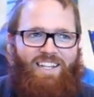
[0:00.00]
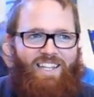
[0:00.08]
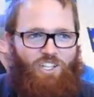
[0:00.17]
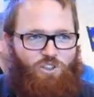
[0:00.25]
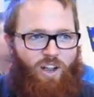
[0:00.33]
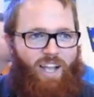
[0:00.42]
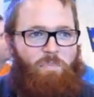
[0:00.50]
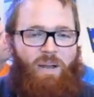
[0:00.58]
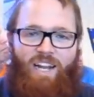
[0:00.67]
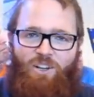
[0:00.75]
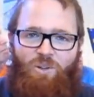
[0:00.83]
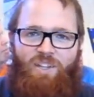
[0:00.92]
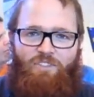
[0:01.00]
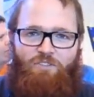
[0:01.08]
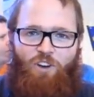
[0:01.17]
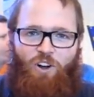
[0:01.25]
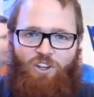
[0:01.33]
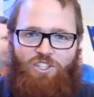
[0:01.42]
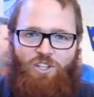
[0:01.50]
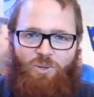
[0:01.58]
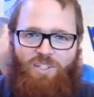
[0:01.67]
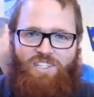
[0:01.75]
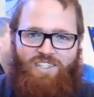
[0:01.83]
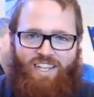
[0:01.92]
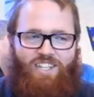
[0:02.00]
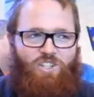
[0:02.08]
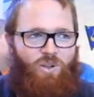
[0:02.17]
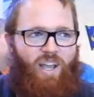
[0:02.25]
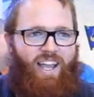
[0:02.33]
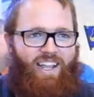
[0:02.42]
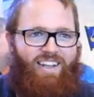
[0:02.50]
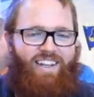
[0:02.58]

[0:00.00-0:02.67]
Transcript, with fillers: That's right, but I don't live far, so okay. it's, it's okay.